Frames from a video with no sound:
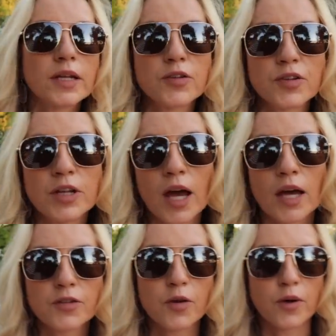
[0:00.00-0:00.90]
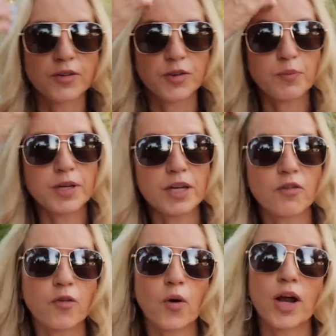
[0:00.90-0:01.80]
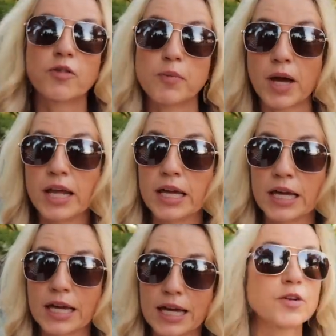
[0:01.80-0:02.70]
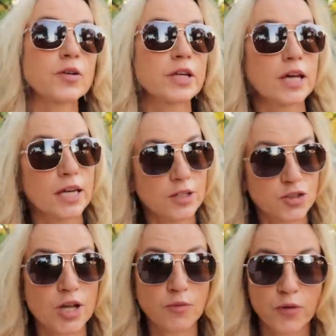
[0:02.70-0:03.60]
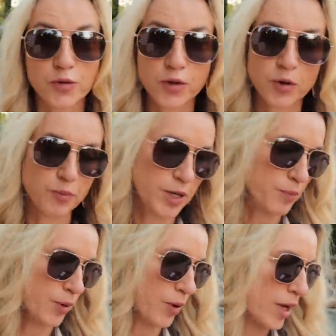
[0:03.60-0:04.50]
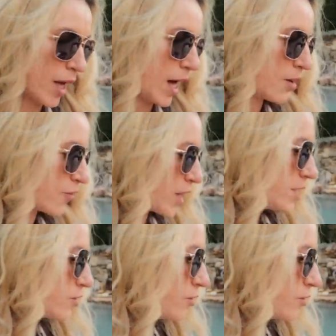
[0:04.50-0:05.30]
is not going to be for everybody. Certainly a hidden gem for certain people. I find it